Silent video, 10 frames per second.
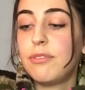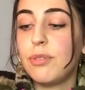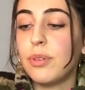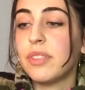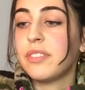
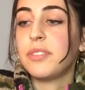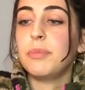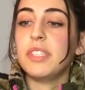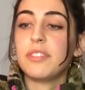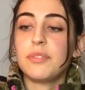for this to
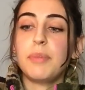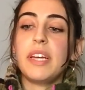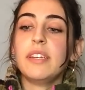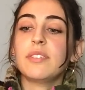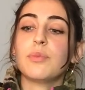be a
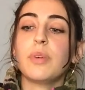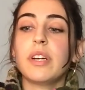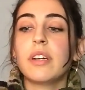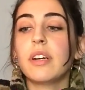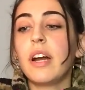space
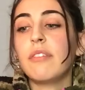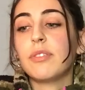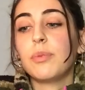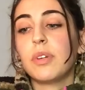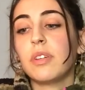where
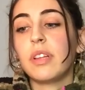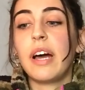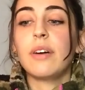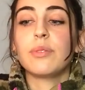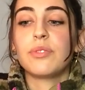everyone
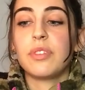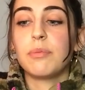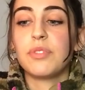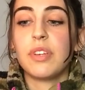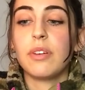allows
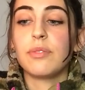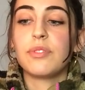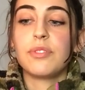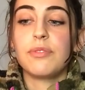themselves to